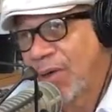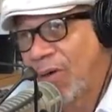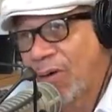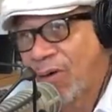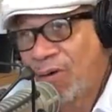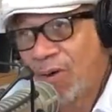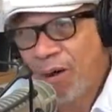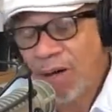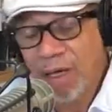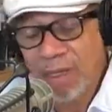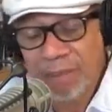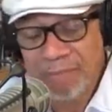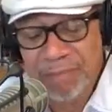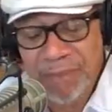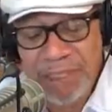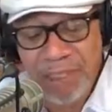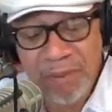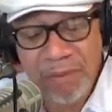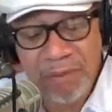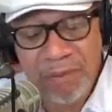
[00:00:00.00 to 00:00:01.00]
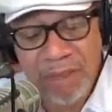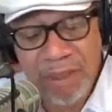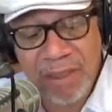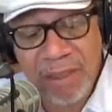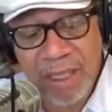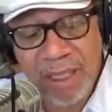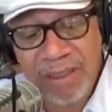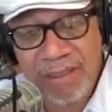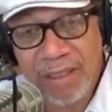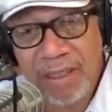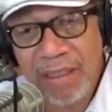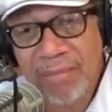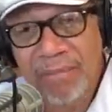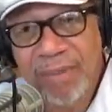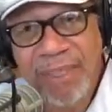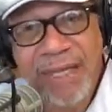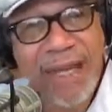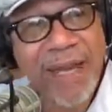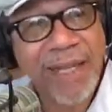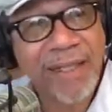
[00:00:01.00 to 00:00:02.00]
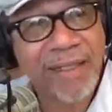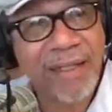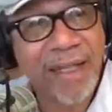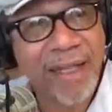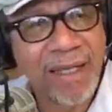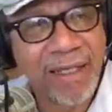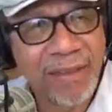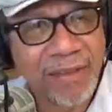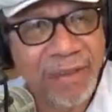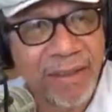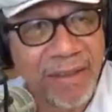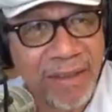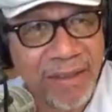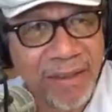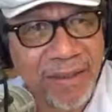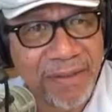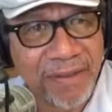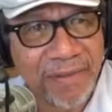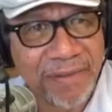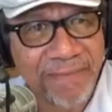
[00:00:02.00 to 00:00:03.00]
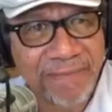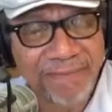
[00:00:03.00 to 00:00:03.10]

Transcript: or men who look like them but act like us.